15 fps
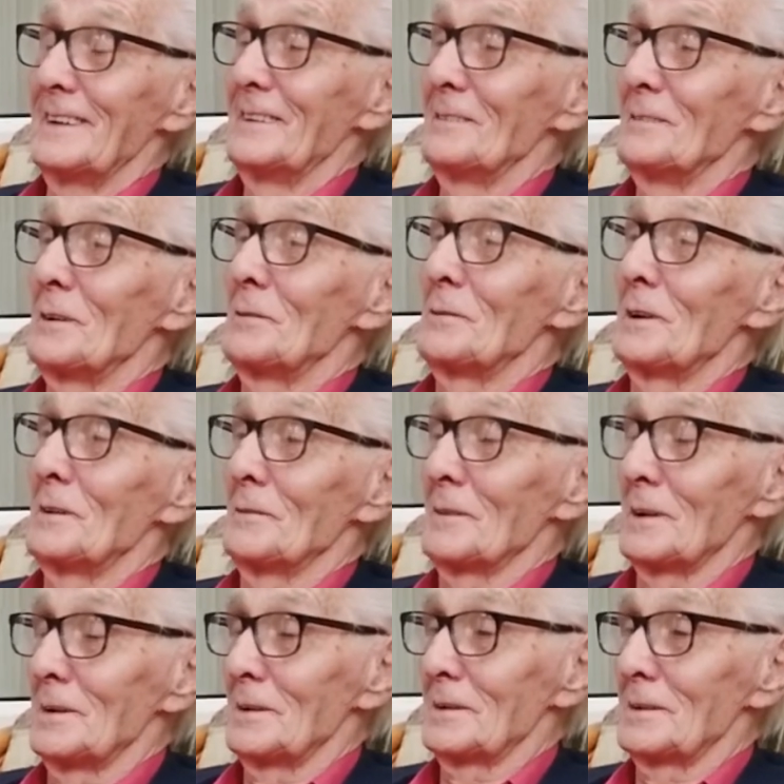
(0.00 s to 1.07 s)
We
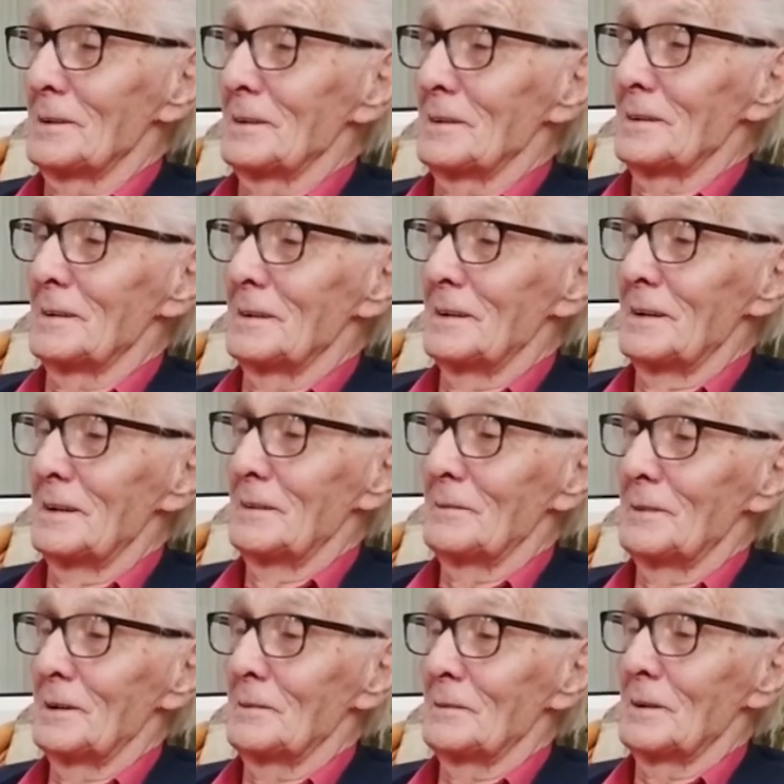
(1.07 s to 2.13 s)
went to
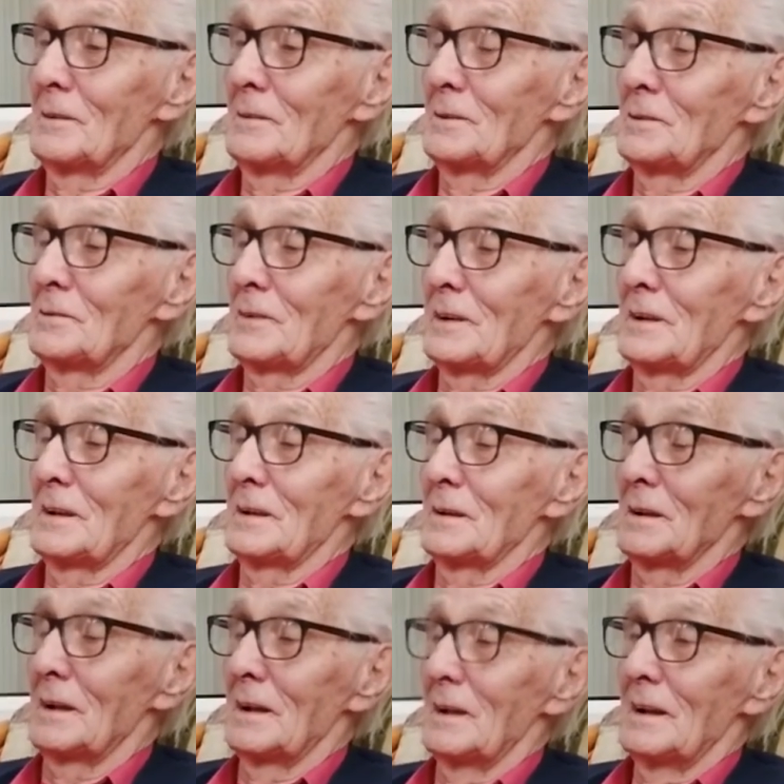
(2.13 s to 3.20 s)
Norwich Fair
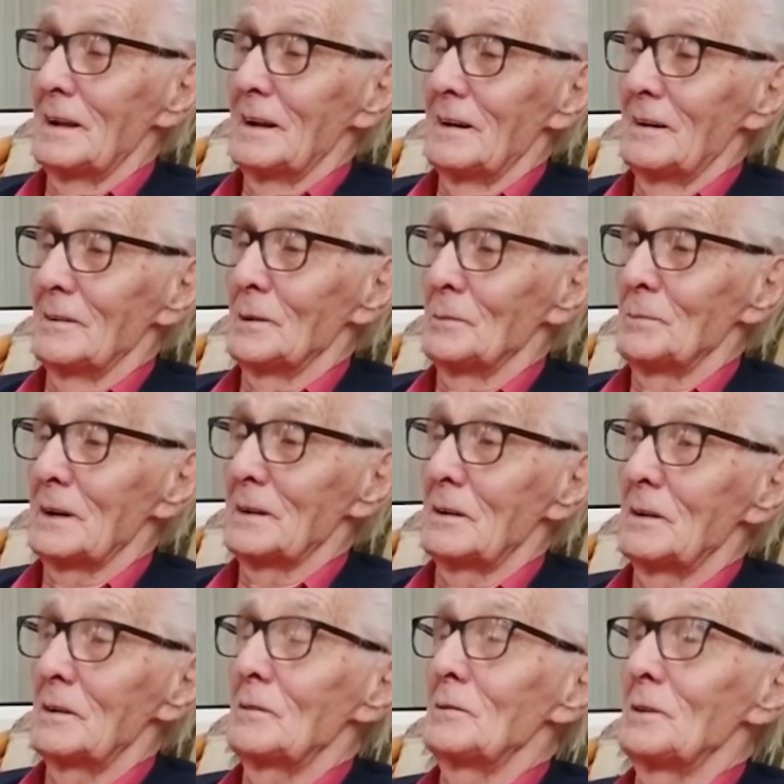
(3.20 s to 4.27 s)
on the bus.
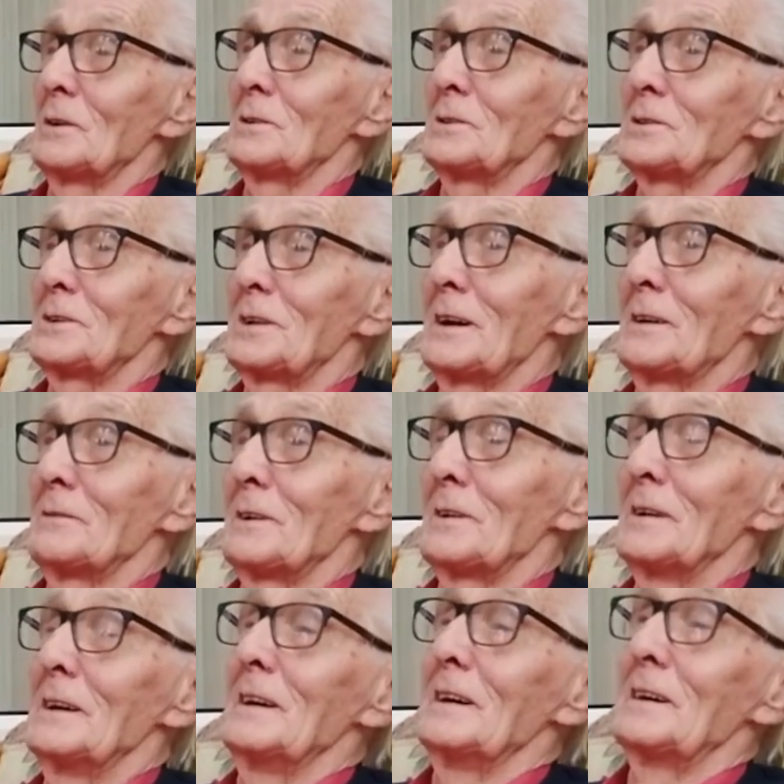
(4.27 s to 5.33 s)
Oh no, it started.
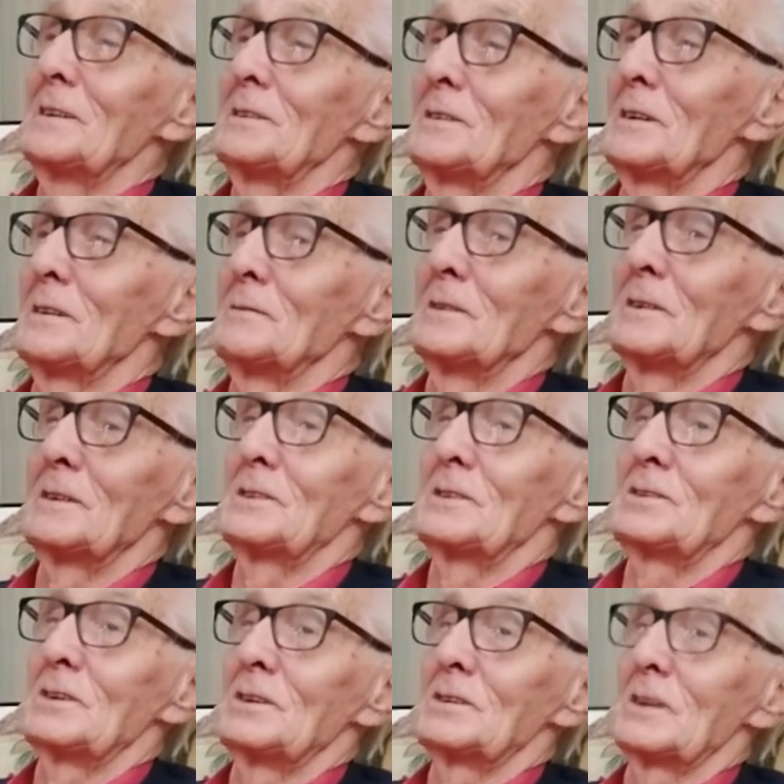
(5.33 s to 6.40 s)

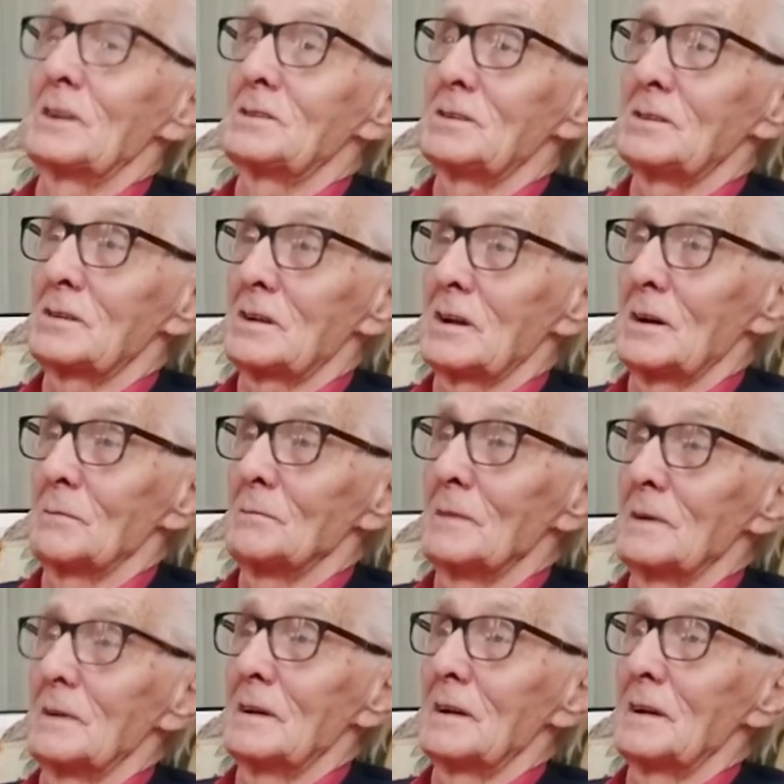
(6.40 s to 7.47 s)
She said she'd come,
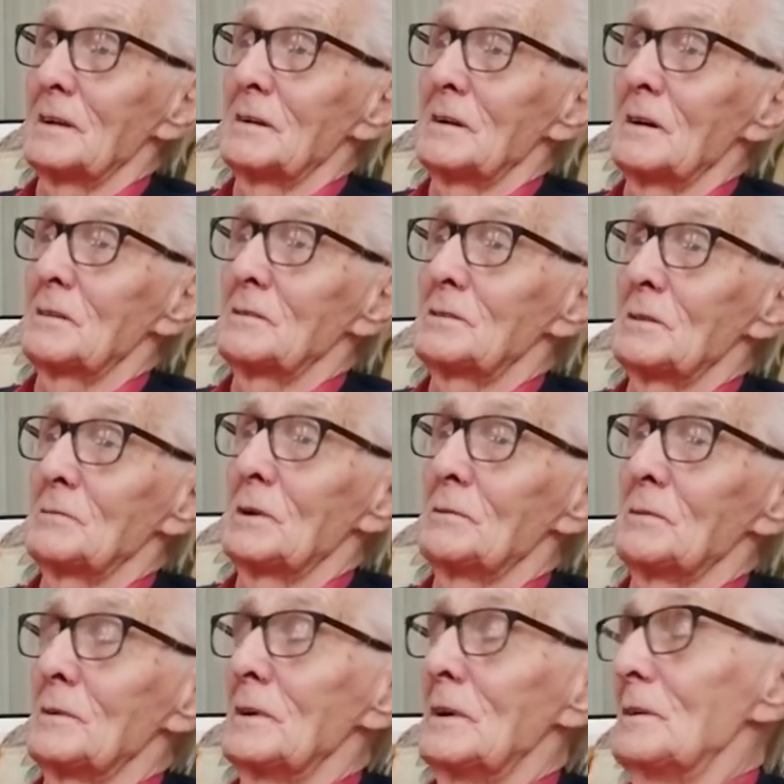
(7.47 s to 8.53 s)
and I said, well,
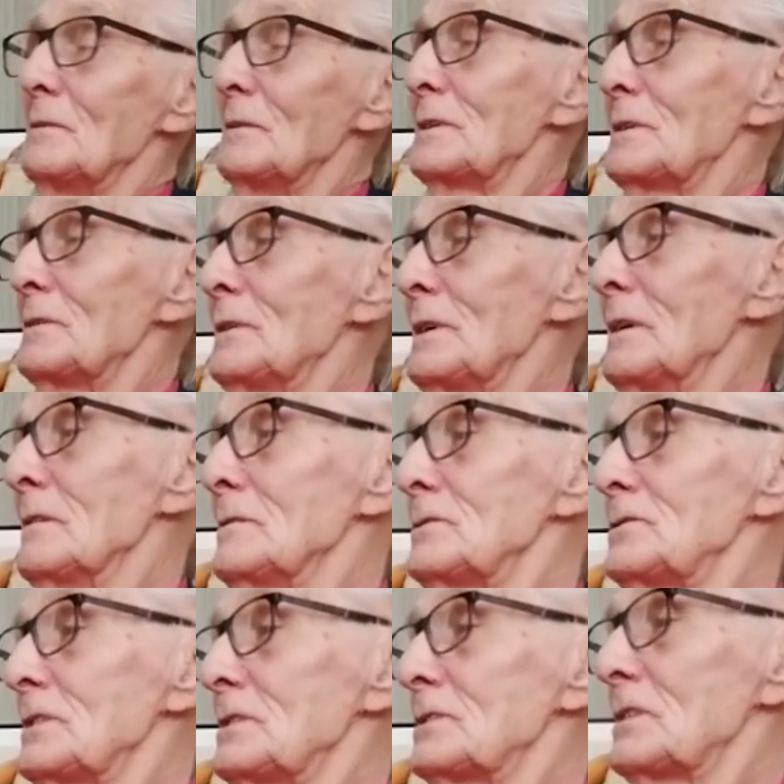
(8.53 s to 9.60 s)
we're going on the
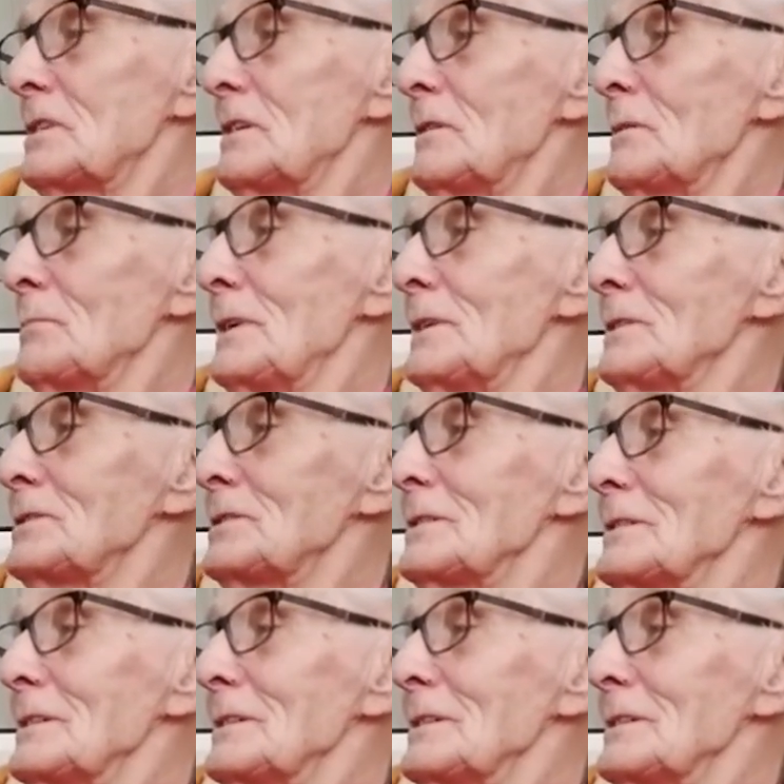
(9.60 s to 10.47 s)
6 o'clock bus.